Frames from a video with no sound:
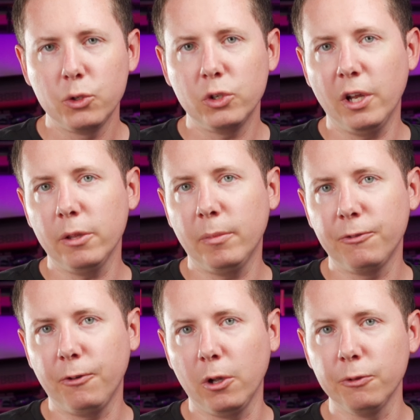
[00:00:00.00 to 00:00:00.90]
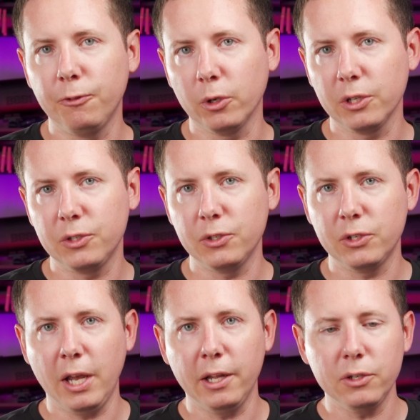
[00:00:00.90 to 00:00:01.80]
So now that my follow focus is
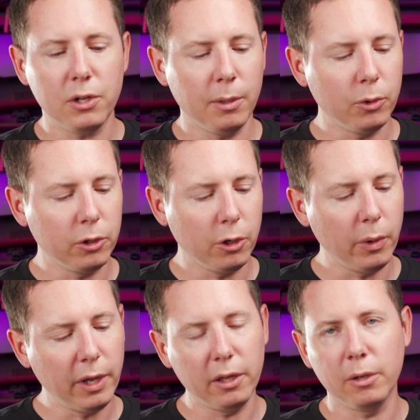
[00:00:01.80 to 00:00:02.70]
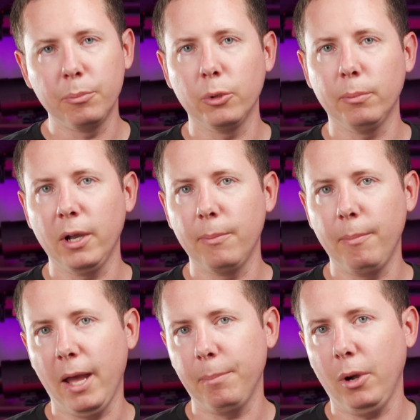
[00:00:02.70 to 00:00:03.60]
attached, I'm going to go ahead and put my
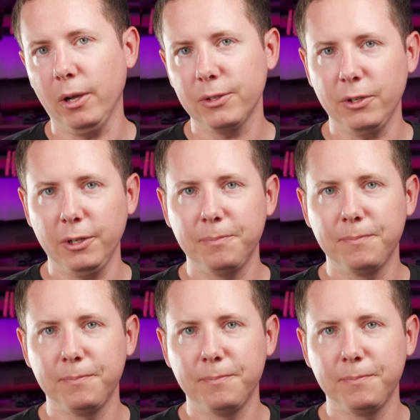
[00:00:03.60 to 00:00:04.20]
matte box on.